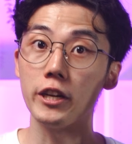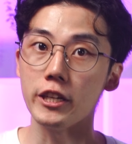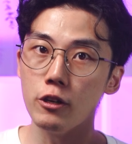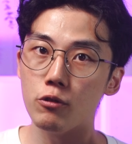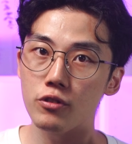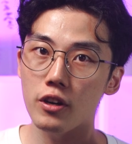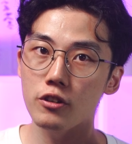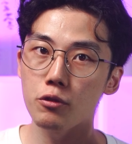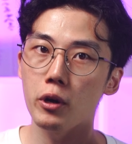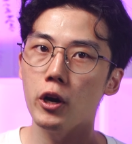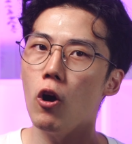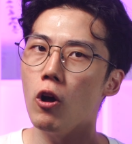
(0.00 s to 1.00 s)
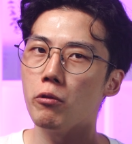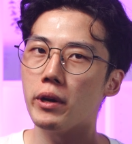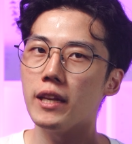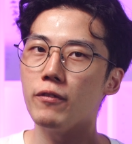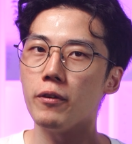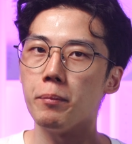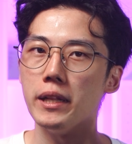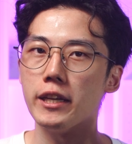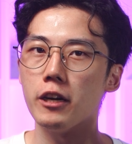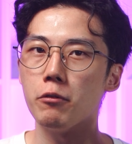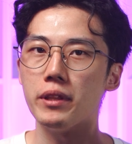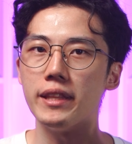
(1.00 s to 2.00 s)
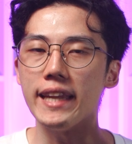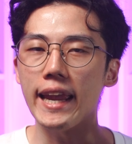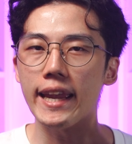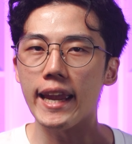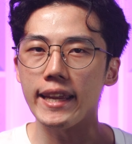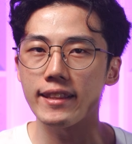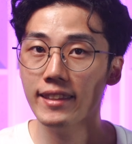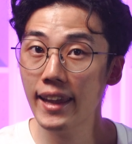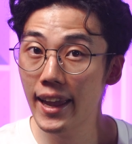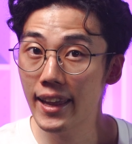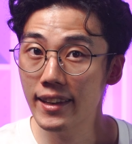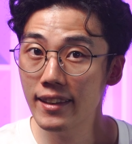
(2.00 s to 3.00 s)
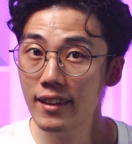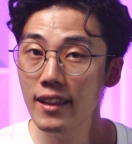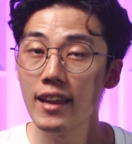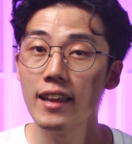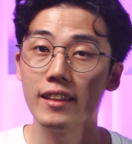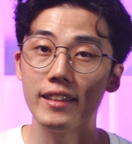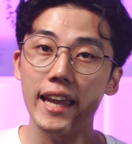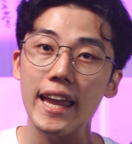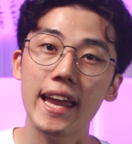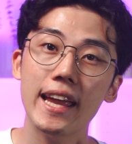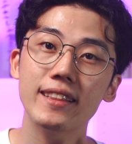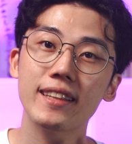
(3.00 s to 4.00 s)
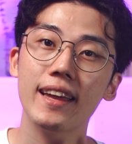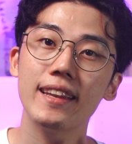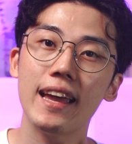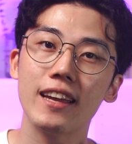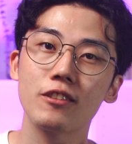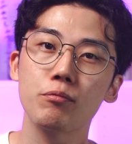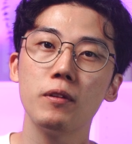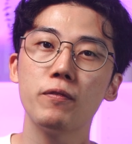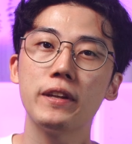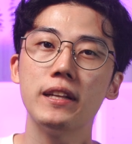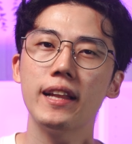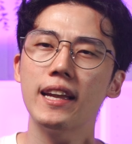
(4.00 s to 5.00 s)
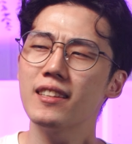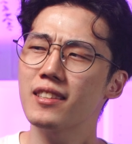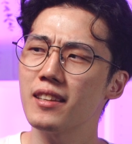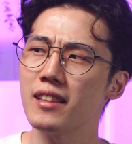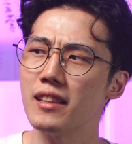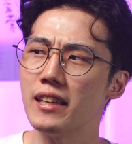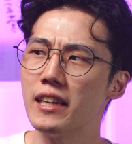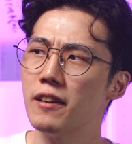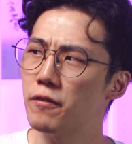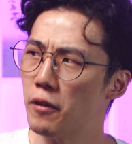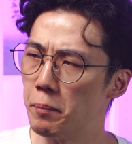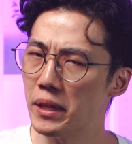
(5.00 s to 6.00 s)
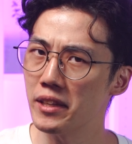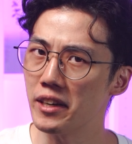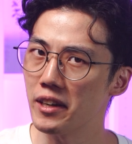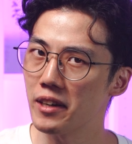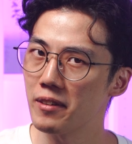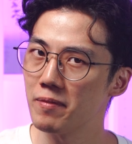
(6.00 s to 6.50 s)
users who are already familiar with the A810, the A810S will feel instantly familiar.